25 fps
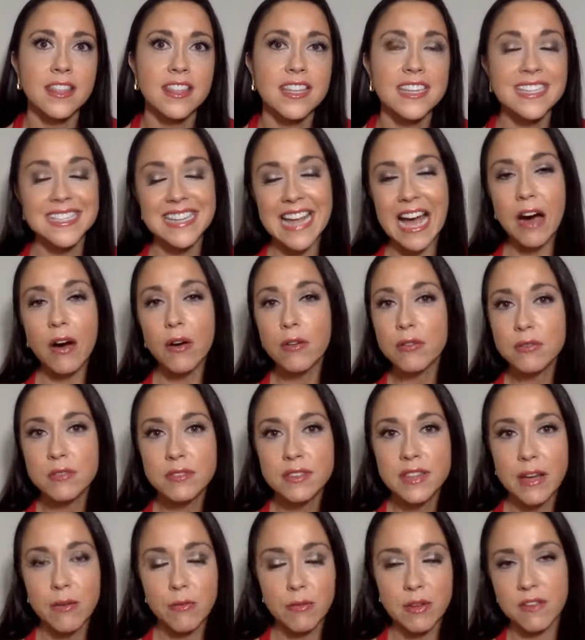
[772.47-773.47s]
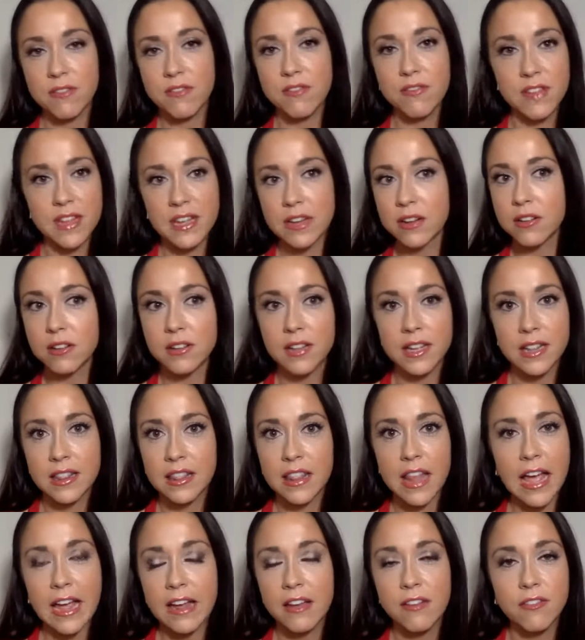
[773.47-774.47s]
the doubt that we feel
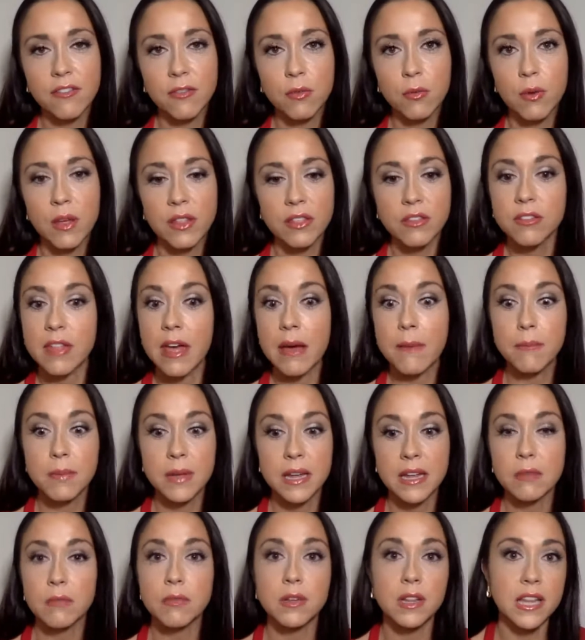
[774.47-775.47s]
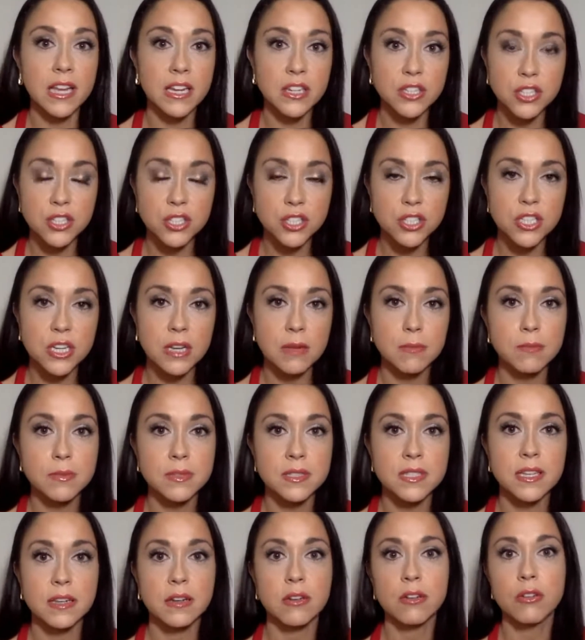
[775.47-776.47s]
in life, whether that be in
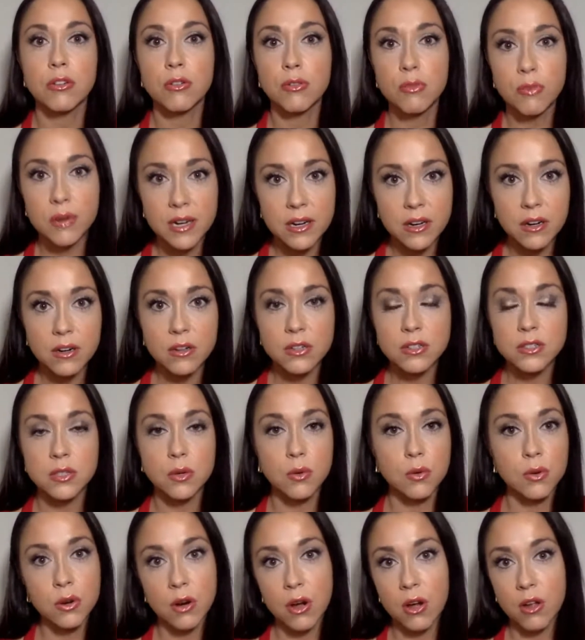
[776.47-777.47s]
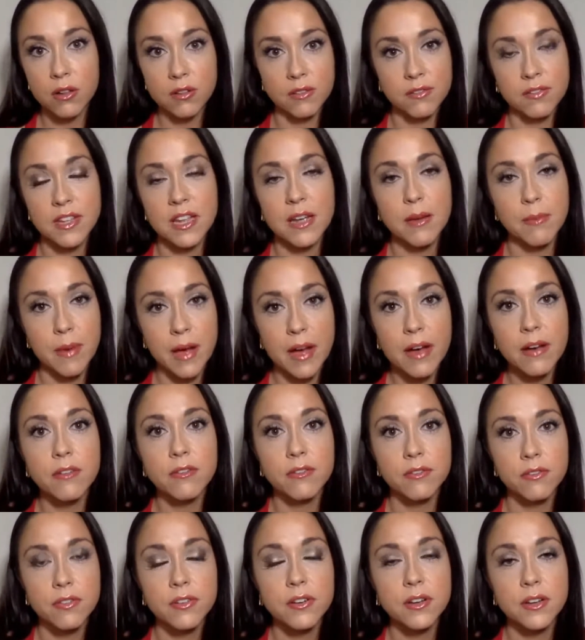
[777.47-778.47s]
relationships, in careers, or all of the
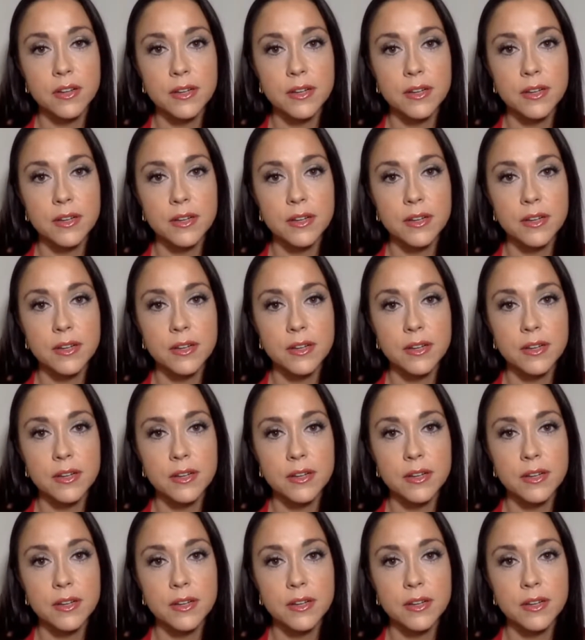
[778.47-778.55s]
above.